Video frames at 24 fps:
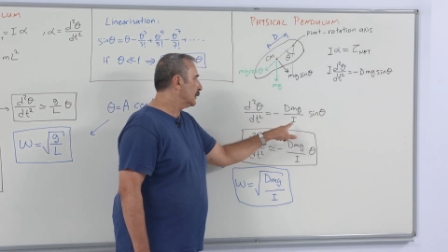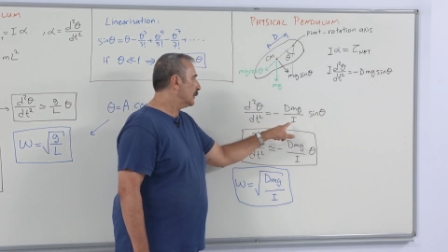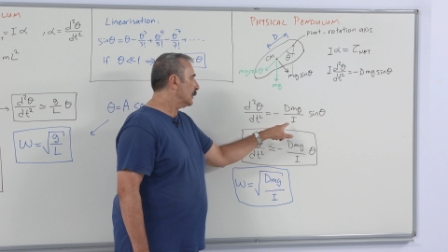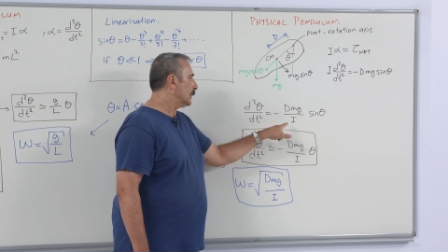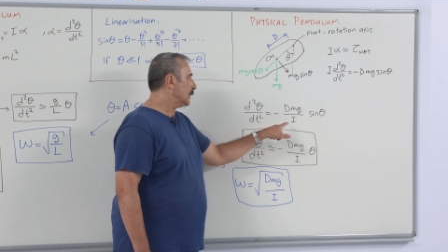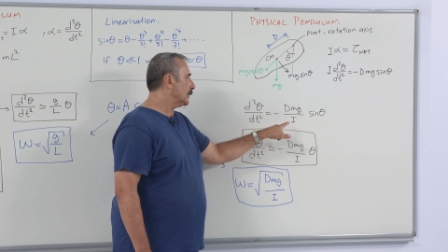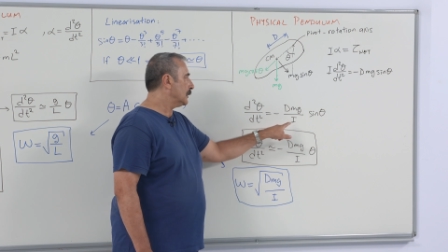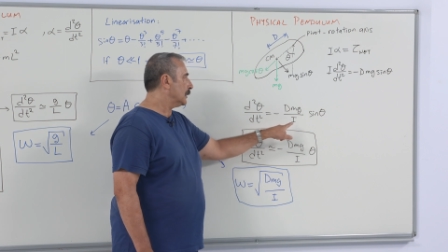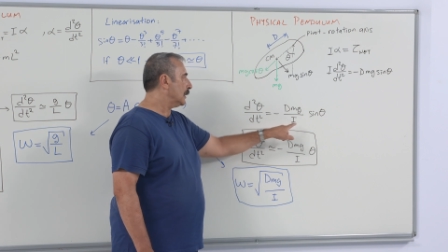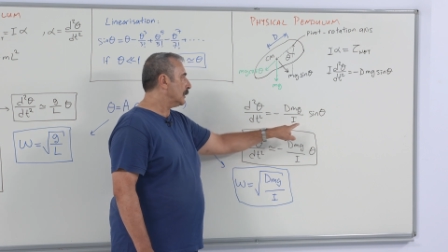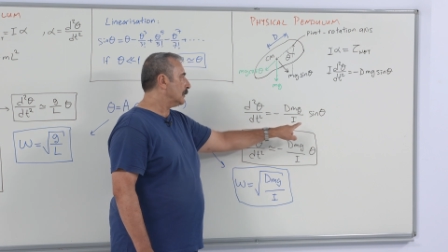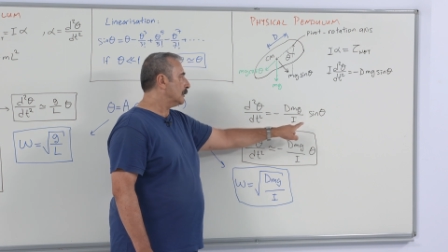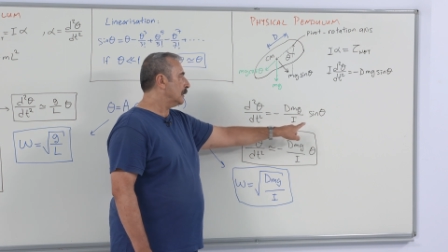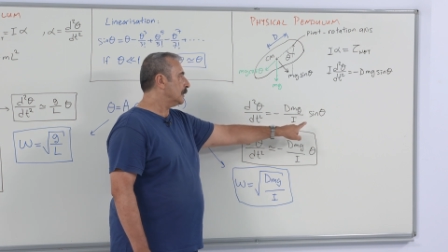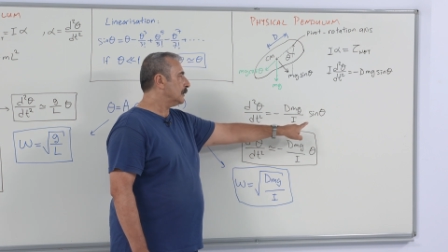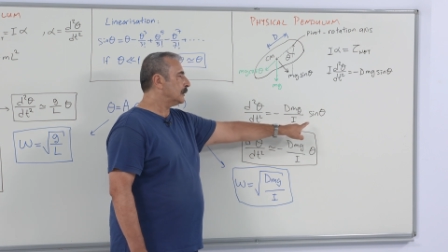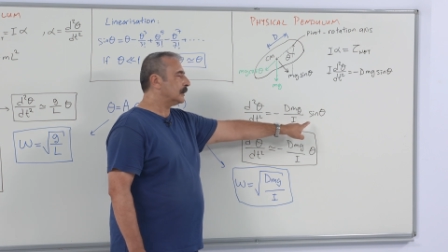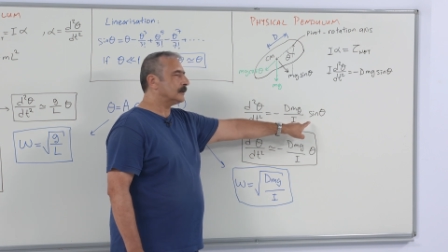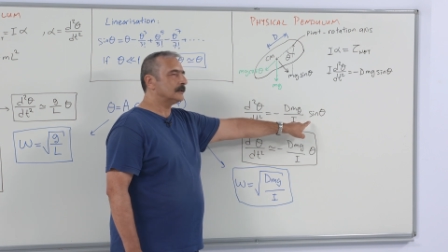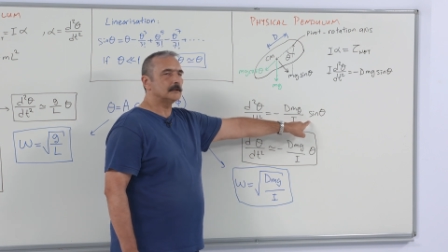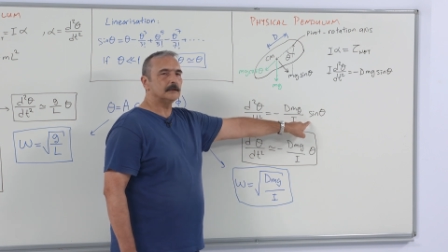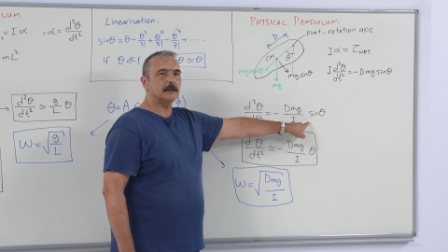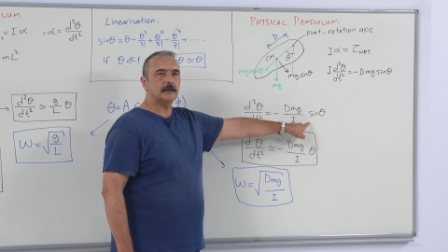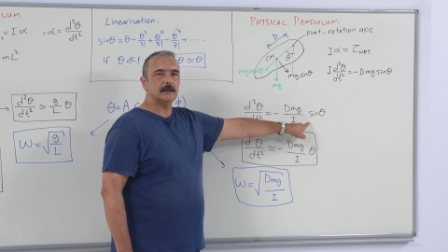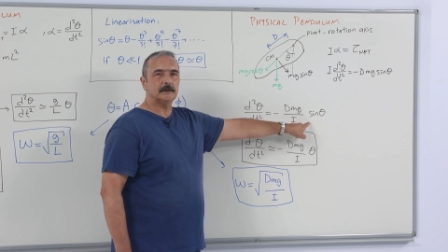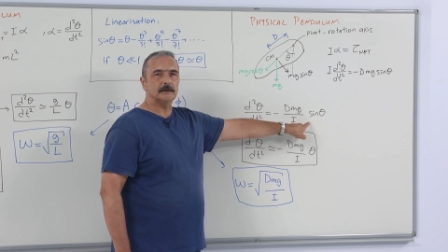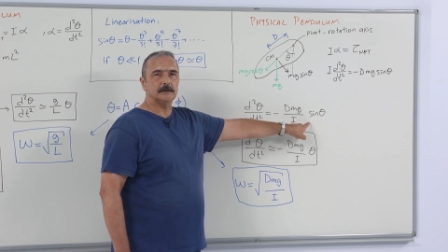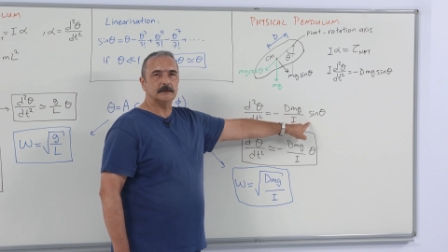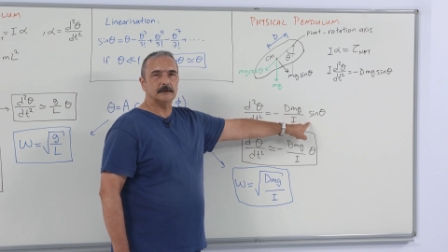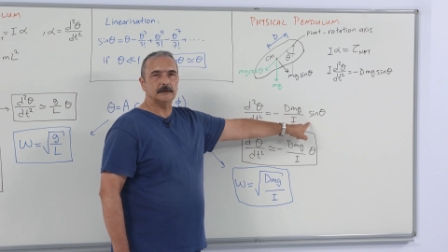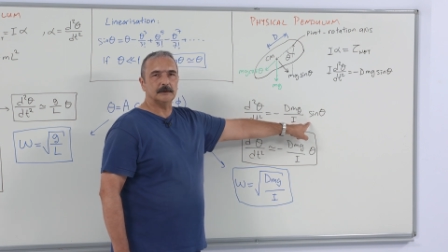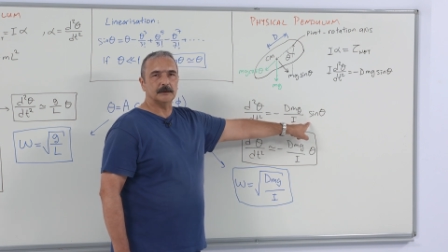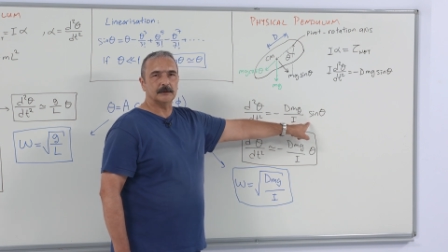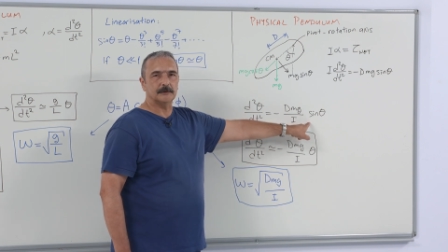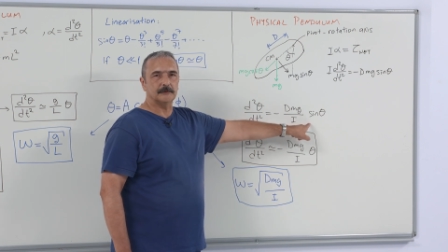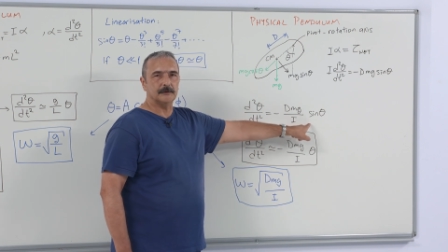an another
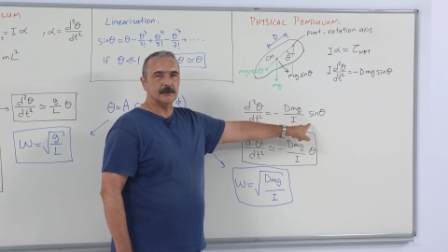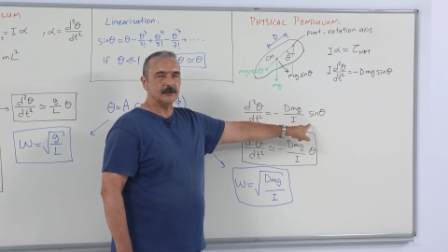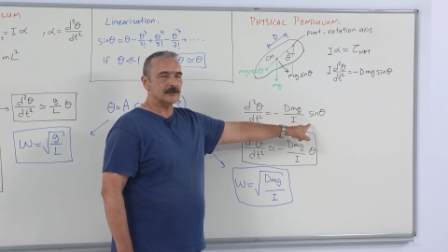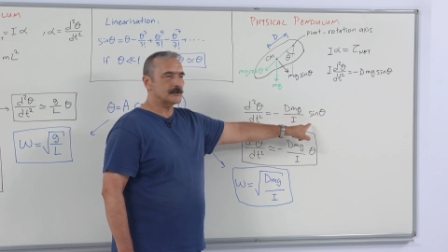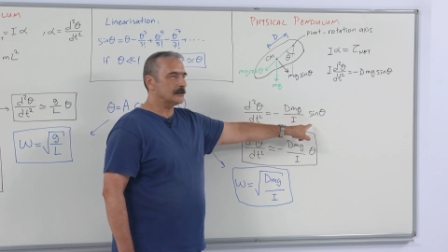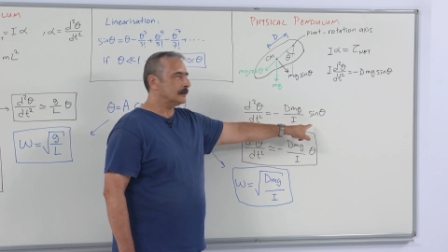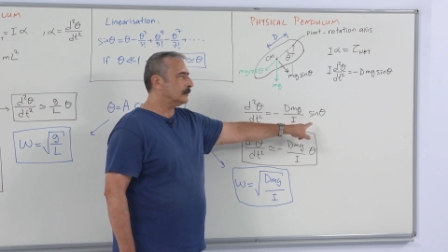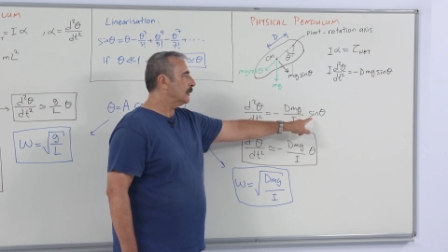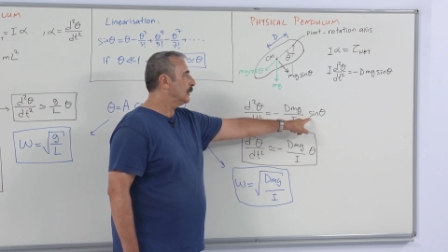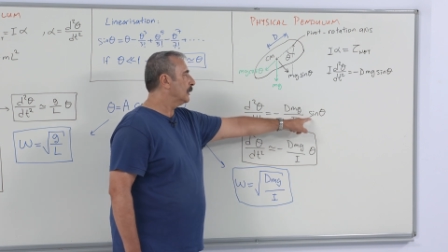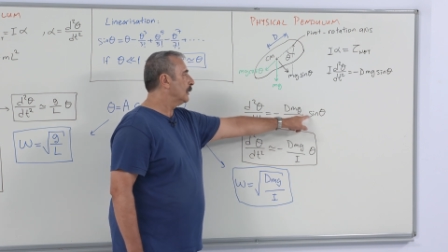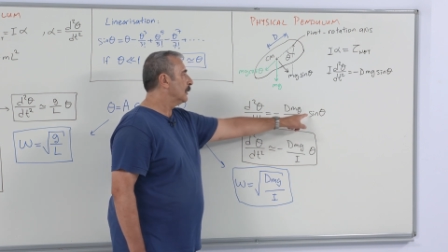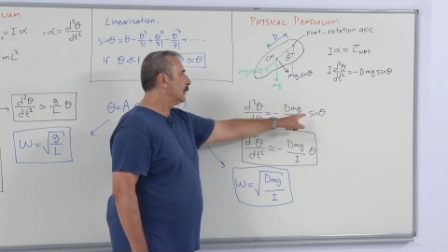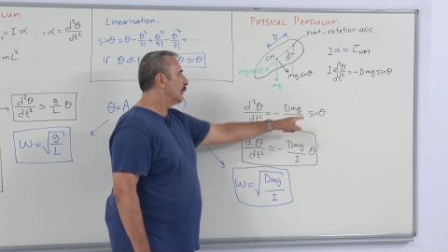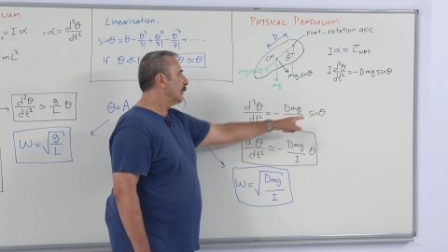nonlinear equation,